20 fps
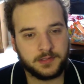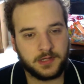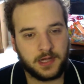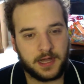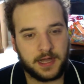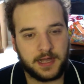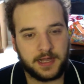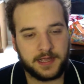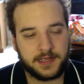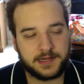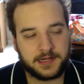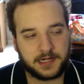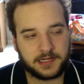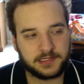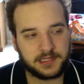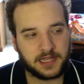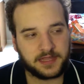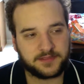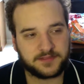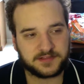uh, and I
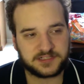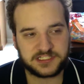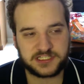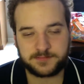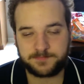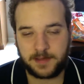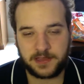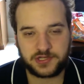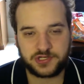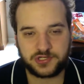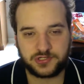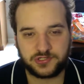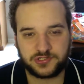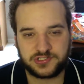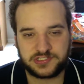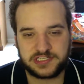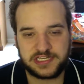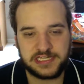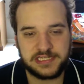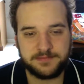like the special
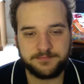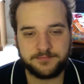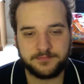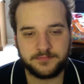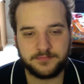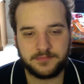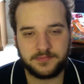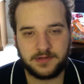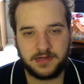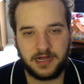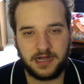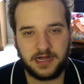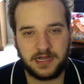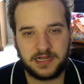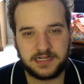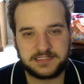team uh,